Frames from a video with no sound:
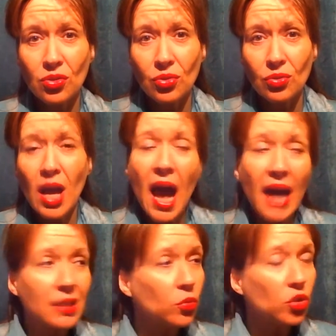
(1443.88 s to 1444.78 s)
to do.
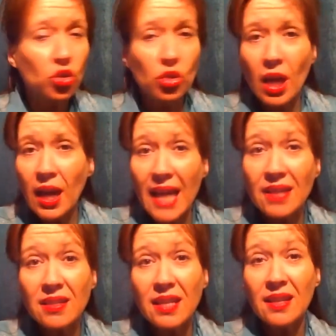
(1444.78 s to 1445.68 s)
And it was
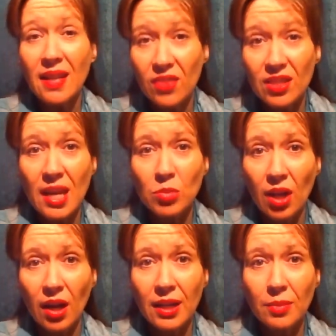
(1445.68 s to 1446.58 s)
edited at the same
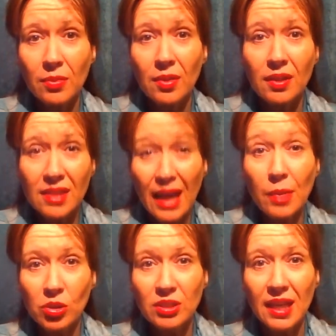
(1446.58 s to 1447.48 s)
time,
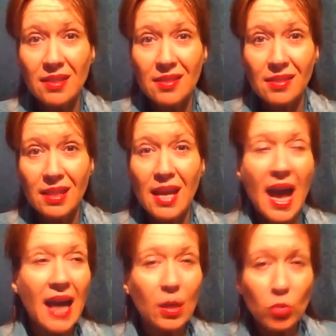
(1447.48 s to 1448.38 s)
simultaneously,
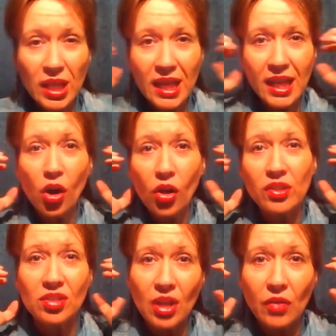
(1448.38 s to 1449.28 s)
and I would hear all
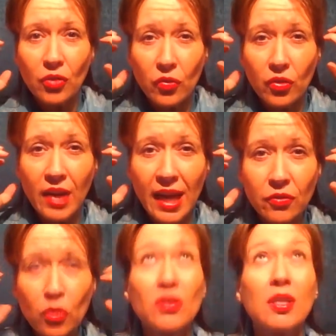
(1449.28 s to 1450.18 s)
this stuff over the
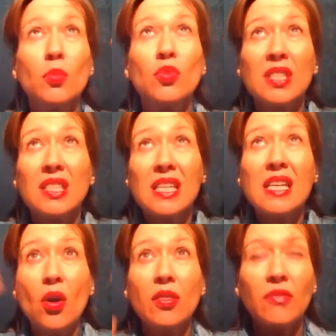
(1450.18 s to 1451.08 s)
headphones. I would
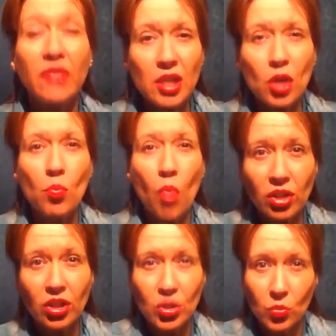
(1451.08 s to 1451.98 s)
see on the video
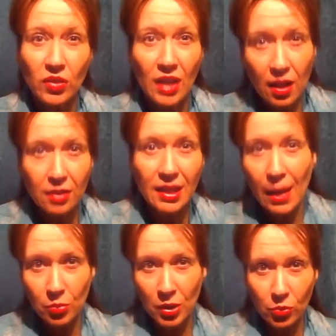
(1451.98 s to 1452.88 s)
monitors what the other
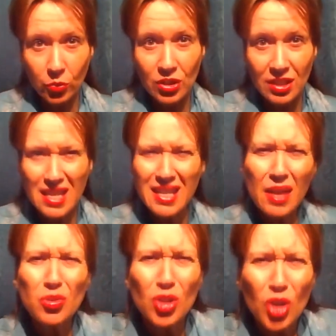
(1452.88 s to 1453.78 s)
camera people were seeing.
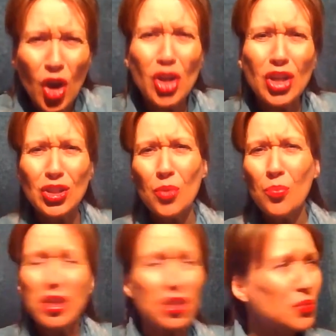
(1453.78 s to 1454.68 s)
I was learning so
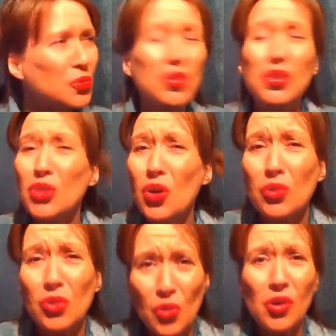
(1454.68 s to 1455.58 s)
much, and it was so
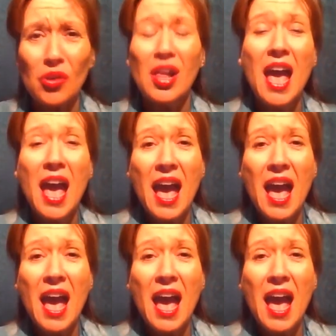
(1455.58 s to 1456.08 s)
cool.